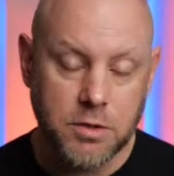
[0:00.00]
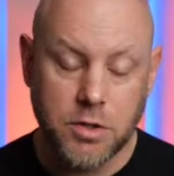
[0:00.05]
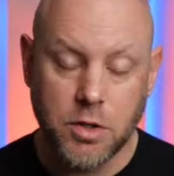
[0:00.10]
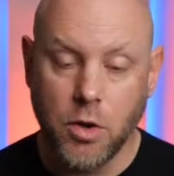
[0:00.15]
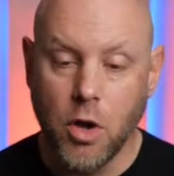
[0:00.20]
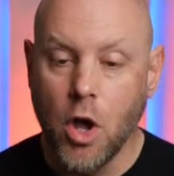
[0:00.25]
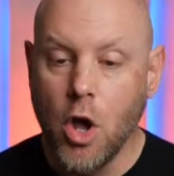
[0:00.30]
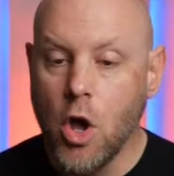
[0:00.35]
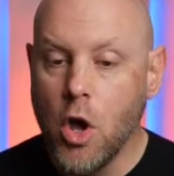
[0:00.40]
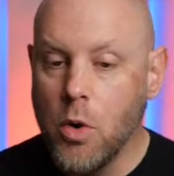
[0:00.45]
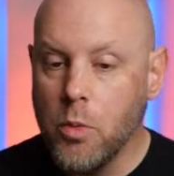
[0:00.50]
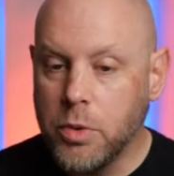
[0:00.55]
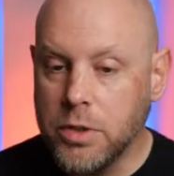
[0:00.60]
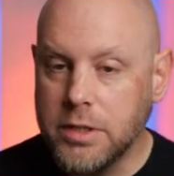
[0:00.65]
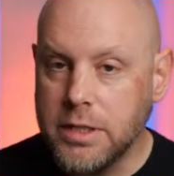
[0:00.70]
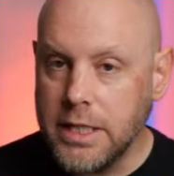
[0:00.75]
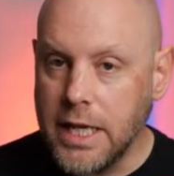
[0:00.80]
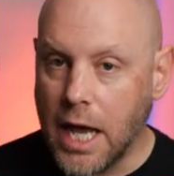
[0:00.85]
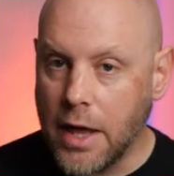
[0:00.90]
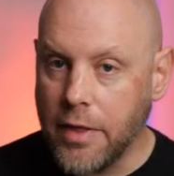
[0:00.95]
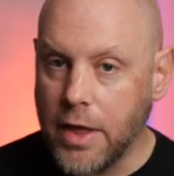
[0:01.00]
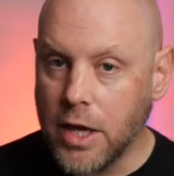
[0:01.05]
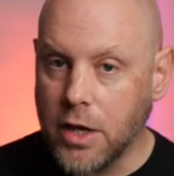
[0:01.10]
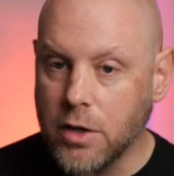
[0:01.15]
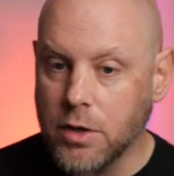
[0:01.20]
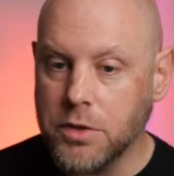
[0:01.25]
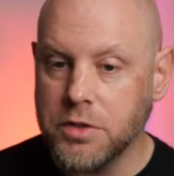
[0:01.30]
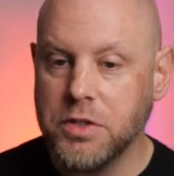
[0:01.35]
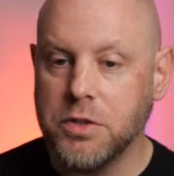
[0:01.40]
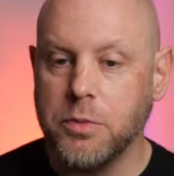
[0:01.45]
So we'll see how that
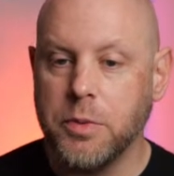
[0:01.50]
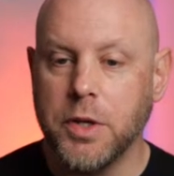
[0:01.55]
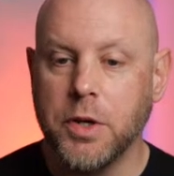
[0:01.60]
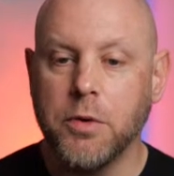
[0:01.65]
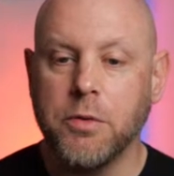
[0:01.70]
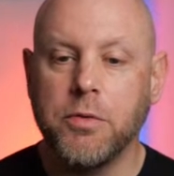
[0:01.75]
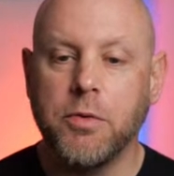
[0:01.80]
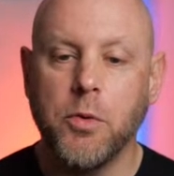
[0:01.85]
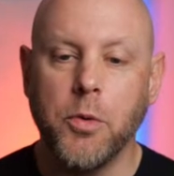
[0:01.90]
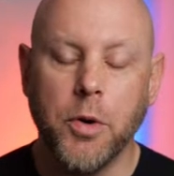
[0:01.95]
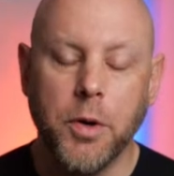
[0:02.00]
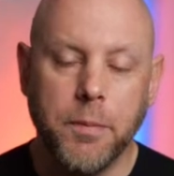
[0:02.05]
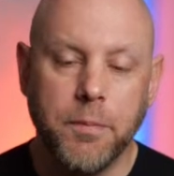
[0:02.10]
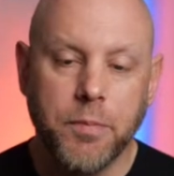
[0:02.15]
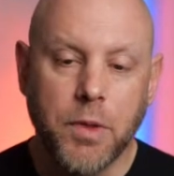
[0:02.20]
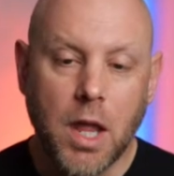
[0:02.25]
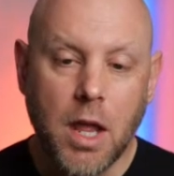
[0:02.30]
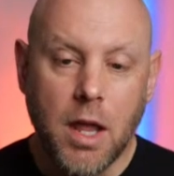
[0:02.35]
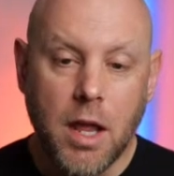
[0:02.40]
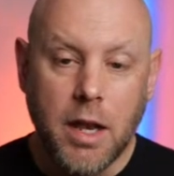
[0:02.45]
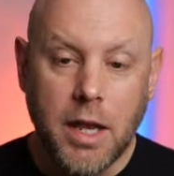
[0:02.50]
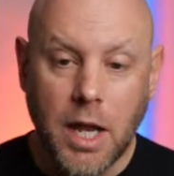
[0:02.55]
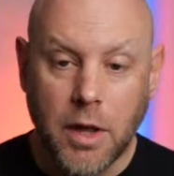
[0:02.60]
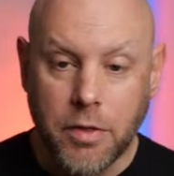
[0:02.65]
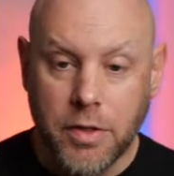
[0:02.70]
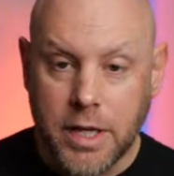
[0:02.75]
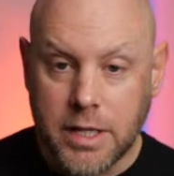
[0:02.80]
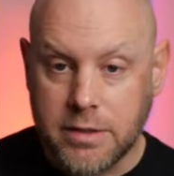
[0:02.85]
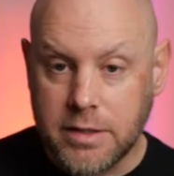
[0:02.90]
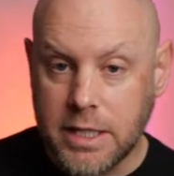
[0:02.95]
goes as we go forward. Now,
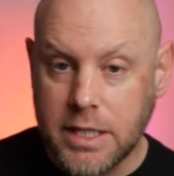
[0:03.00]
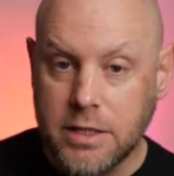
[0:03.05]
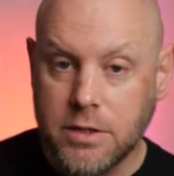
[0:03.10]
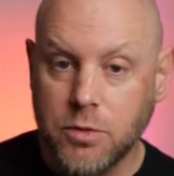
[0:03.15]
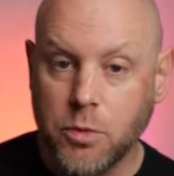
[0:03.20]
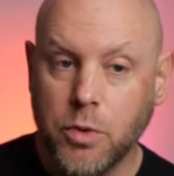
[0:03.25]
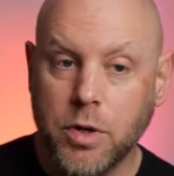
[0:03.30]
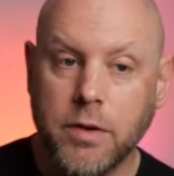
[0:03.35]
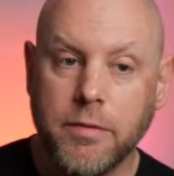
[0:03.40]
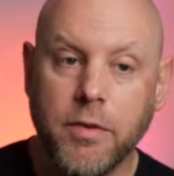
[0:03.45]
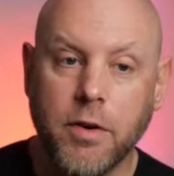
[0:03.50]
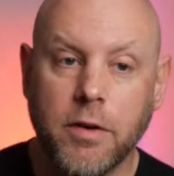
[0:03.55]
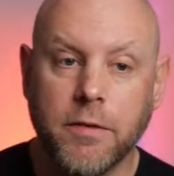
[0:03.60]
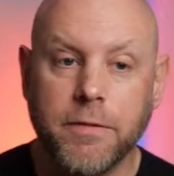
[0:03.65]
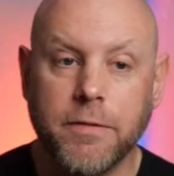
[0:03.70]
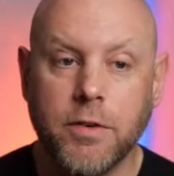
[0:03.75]
this is one of our